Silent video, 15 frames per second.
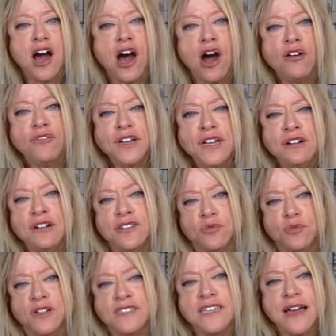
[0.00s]
Over here on the
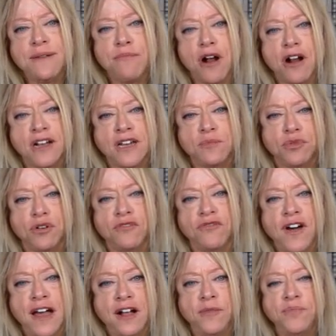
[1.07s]
real-time market
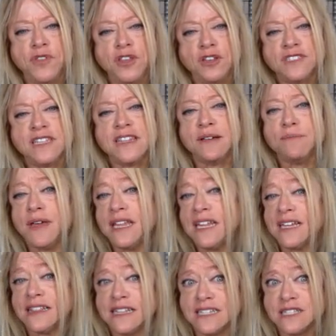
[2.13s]
profile, you'll see the
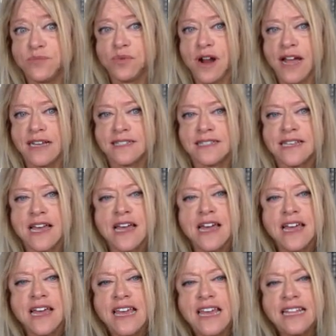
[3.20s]
median list price.
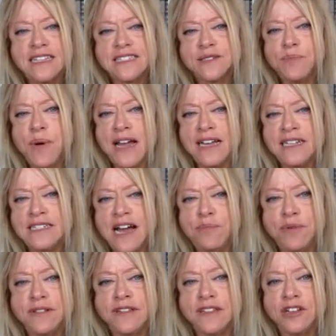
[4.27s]
It spiked
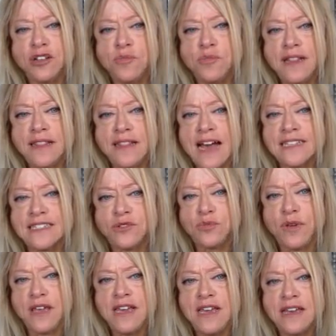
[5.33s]
up a little bit last
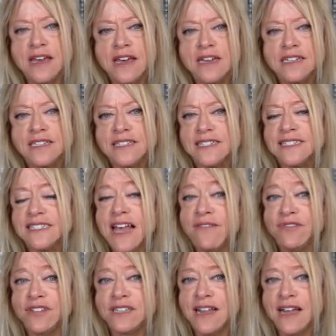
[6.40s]
week to
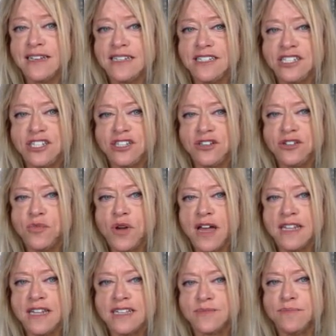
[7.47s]
$792
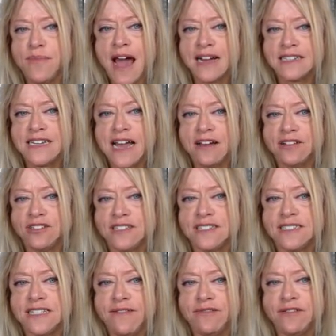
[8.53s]
and is back down to
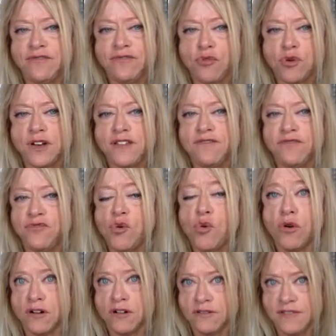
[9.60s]

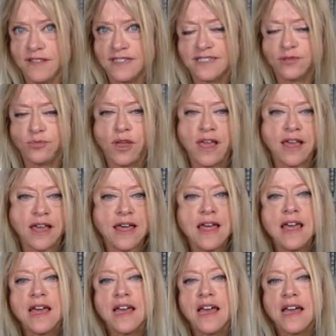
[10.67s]
$744 this week.
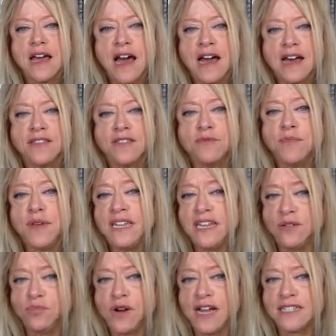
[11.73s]
The
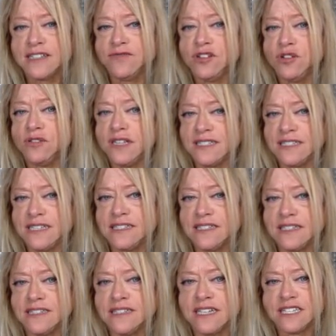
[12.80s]
median price of new listings
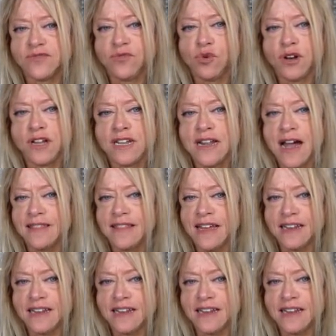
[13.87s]
is $649.